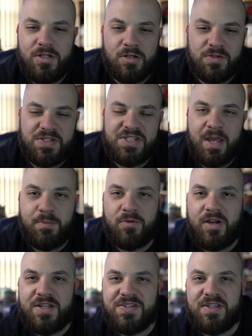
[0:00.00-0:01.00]

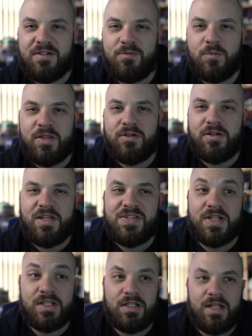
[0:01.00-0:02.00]
separates it, whether he's
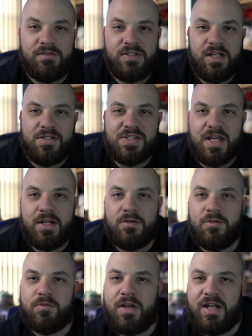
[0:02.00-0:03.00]
on the left-hand side or
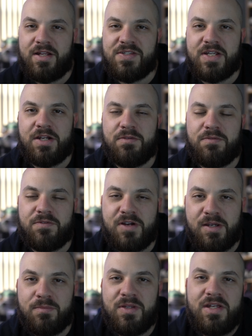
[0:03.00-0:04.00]
the right-hand side of the
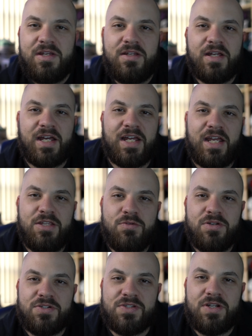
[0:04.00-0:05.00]
frame, and you
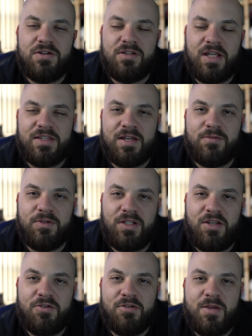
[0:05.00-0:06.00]
can just hear like that
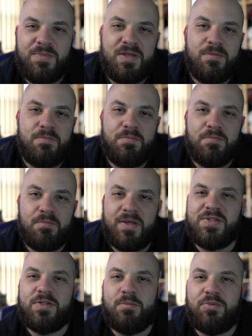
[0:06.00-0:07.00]
really creepy
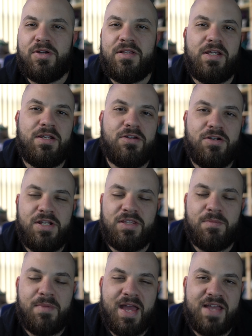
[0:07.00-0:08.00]
muzzled breathing underneath
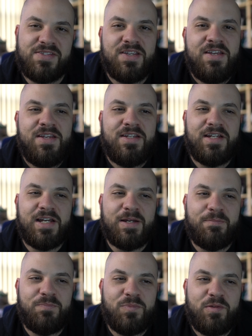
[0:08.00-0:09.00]
the mask.
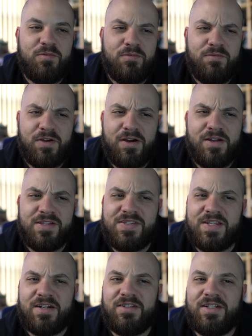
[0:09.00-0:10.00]
Very
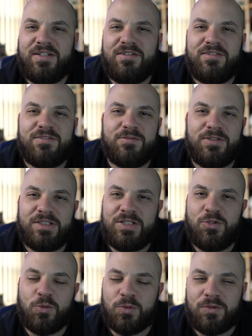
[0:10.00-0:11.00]
unsettling, really
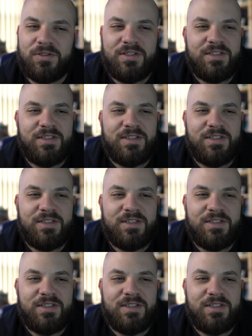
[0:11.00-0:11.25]
cool,